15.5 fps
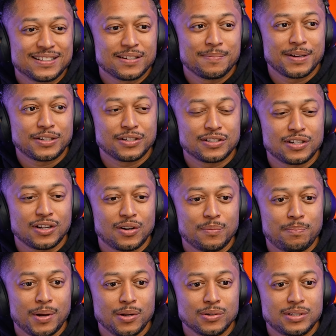guys just know
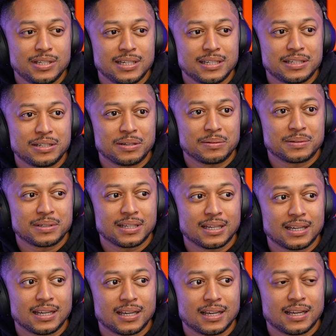posties. You know what
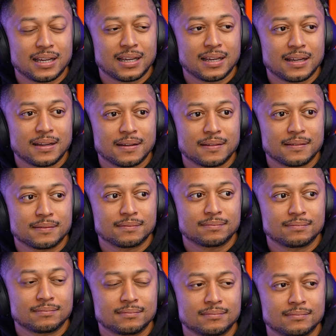I'm